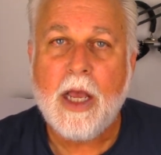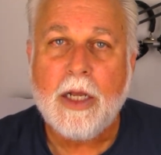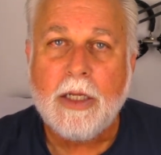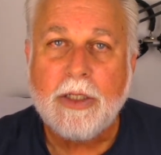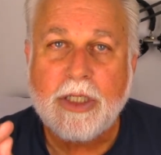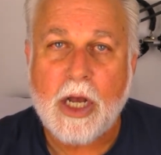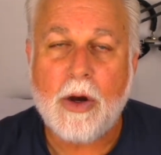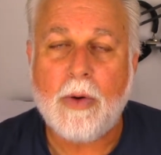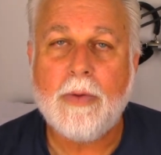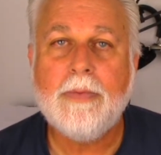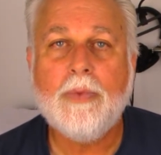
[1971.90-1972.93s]

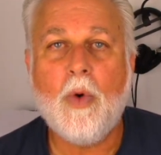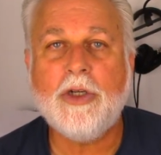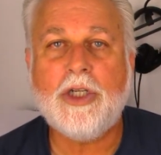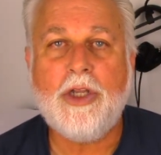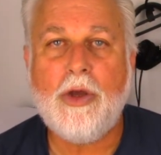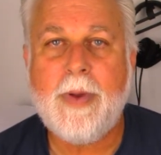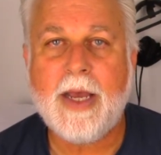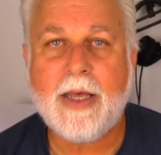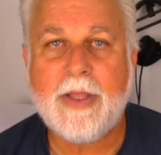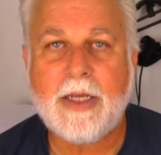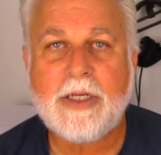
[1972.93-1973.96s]
So, where should you be
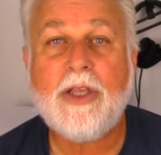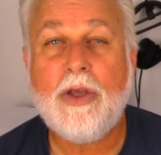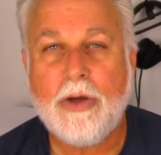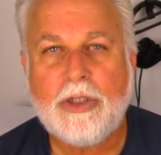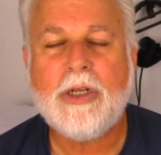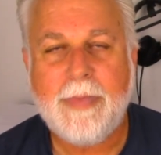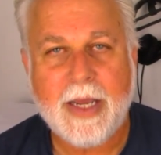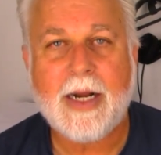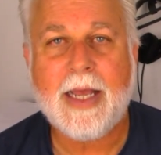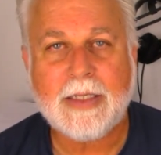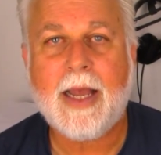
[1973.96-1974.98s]
on this? You should be an
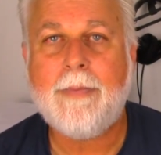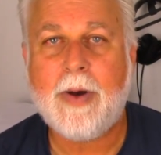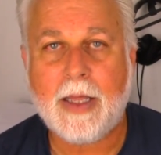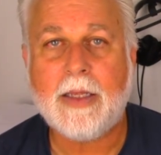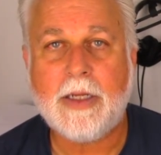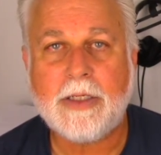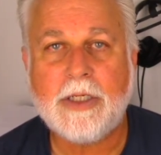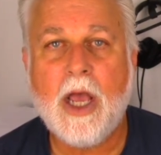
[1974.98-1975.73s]
anti-politist.